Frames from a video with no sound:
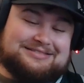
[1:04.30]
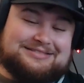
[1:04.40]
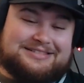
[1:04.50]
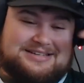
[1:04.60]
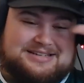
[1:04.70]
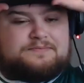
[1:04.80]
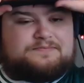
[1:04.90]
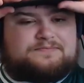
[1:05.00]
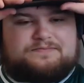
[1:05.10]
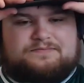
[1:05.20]

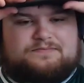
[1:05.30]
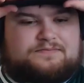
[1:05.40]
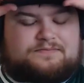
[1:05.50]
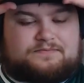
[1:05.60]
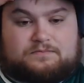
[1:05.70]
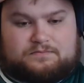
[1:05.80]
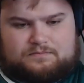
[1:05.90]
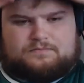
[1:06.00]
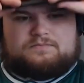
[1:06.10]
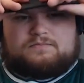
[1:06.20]

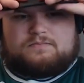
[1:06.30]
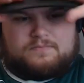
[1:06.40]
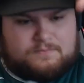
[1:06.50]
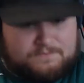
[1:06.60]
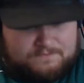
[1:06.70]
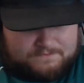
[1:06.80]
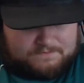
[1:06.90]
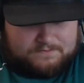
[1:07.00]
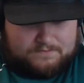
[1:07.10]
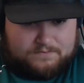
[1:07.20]

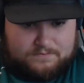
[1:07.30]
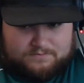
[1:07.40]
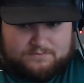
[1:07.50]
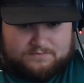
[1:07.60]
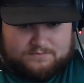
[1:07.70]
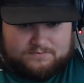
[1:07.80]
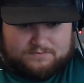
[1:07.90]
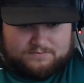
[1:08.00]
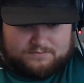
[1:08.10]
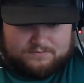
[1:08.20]

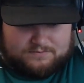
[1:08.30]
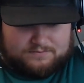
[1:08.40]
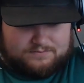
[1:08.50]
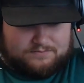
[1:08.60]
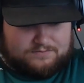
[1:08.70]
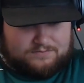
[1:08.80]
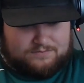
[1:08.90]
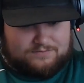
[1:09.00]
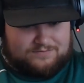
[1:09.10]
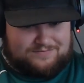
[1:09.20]

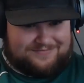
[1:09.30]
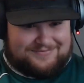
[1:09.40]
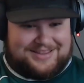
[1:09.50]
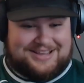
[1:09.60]
(silent)